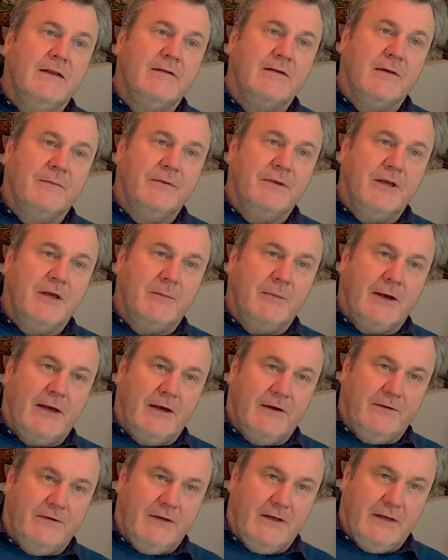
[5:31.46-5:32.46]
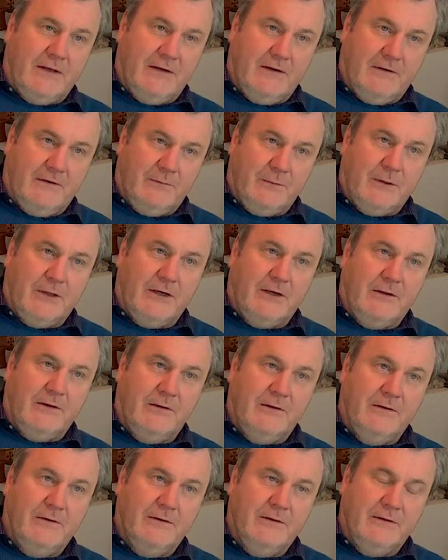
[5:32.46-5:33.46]
something about it as
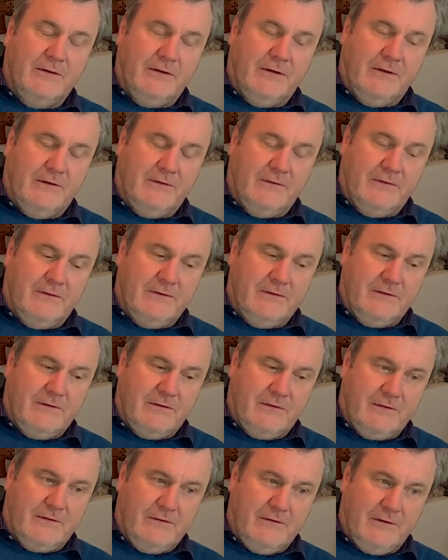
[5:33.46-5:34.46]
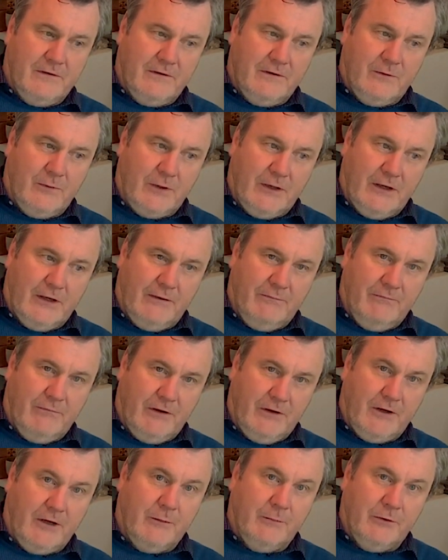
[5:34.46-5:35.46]
well that isn't just quite
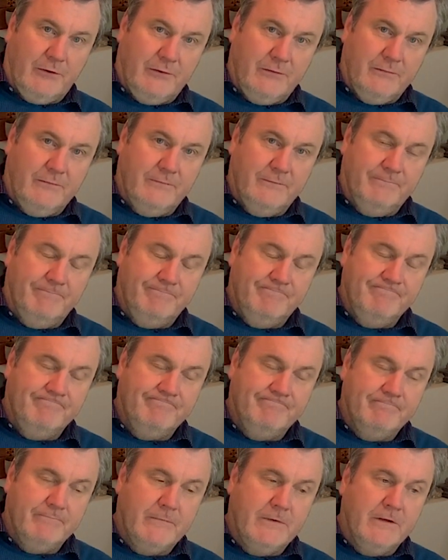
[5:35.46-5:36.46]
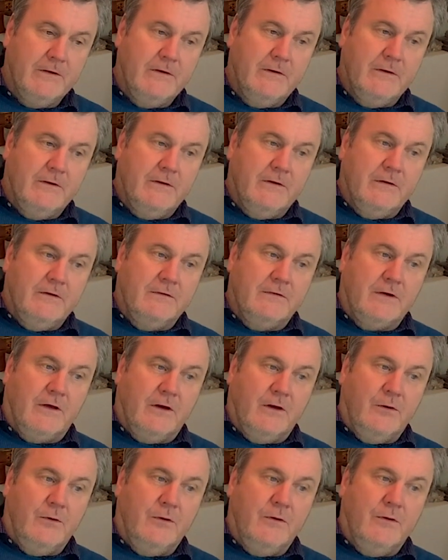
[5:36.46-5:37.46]
unreliable.
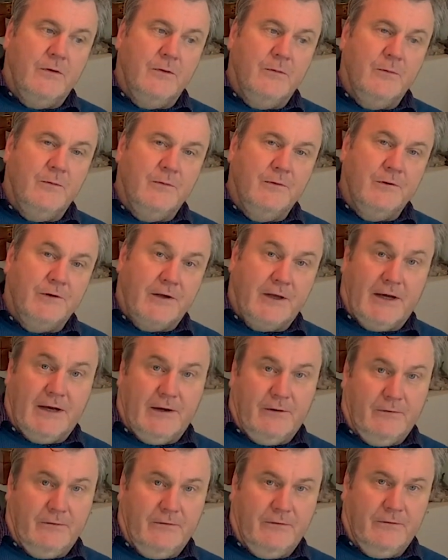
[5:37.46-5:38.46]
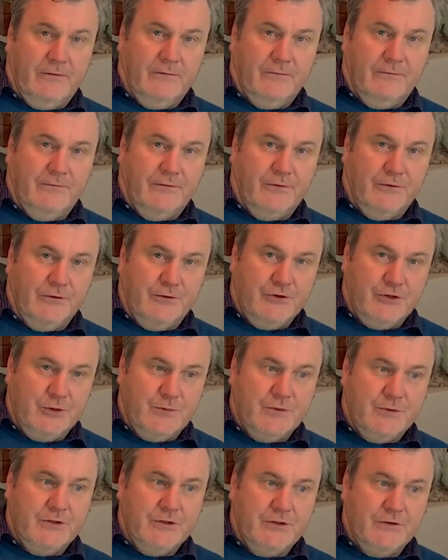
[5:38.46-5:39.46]
So look out for your
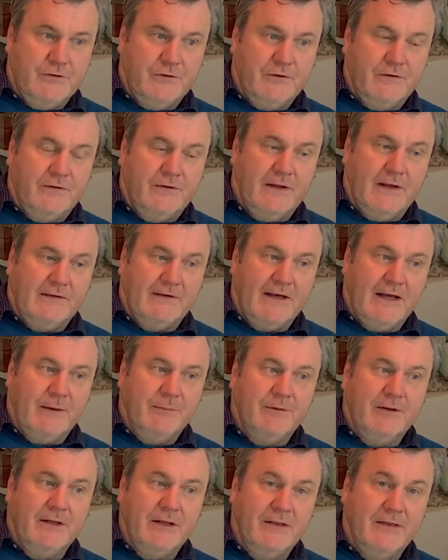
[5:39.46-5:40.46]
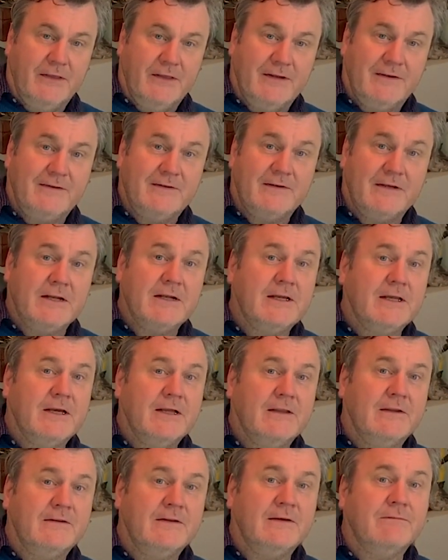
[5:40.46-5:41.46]
Jupiter Uranus, and that's happening this Sunday,
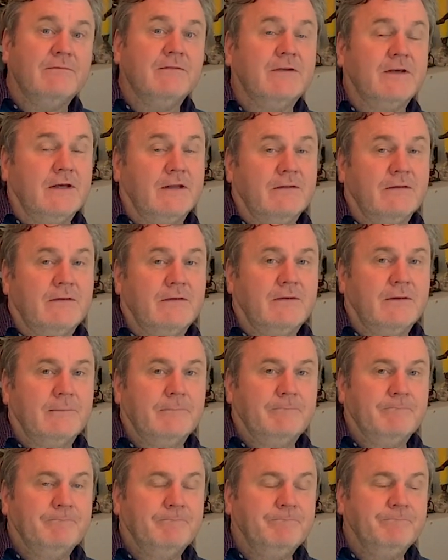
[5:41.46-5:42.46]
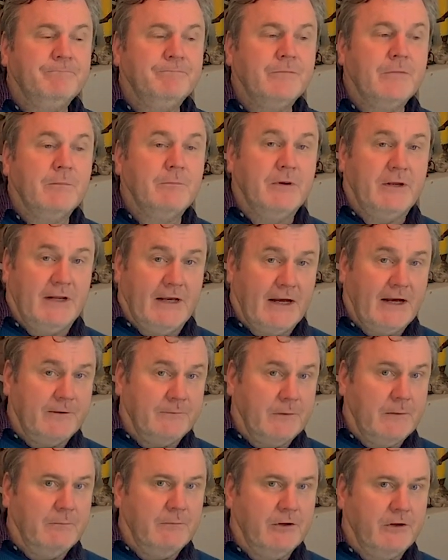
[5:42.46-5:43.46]
the 17th. But it has
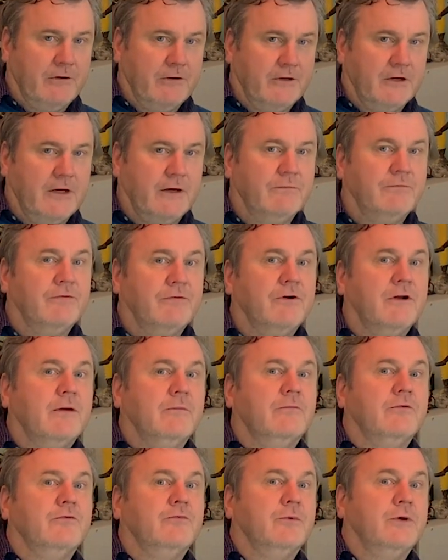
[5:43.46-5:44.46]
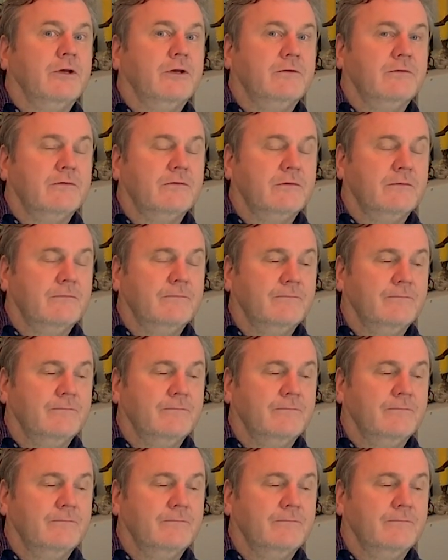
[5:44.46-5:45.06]
been building up for a number of weeks.